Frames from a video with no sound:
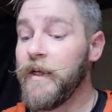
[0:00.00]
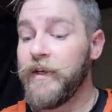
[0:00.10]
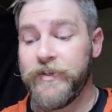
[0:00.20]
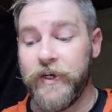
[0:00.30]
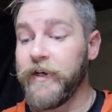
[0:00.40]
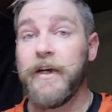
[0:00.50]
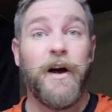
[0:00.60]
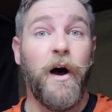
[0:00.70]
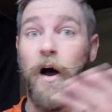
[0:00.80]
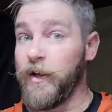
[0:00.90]
Sarah,
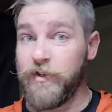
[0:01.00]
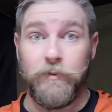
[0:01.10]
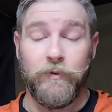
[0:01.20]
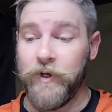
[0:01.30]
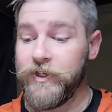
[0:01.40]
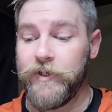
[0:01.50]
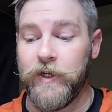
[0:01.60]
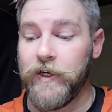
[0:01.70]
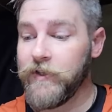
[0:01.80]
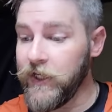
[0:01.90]
awesome at what she
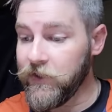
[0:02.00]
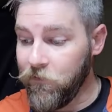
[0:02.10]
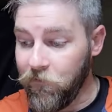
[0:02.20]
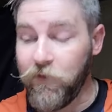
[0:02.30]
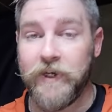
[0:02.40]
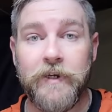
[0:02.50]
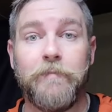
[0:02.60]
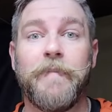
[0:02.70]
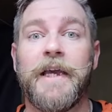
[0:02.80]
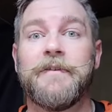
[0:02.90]
does. It's freaking
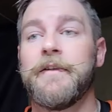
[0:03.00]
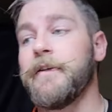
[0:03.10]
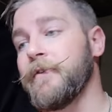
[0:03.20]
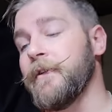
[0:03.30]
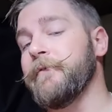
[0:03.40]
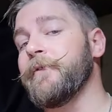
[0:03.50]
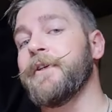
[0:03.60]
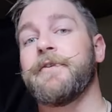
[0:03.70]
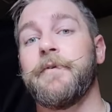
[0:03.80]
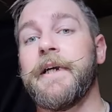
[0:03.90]
amazing. Their delivery
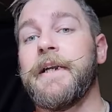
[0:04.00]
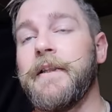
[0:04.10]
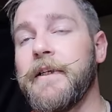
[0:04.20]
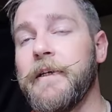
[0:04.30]
is great and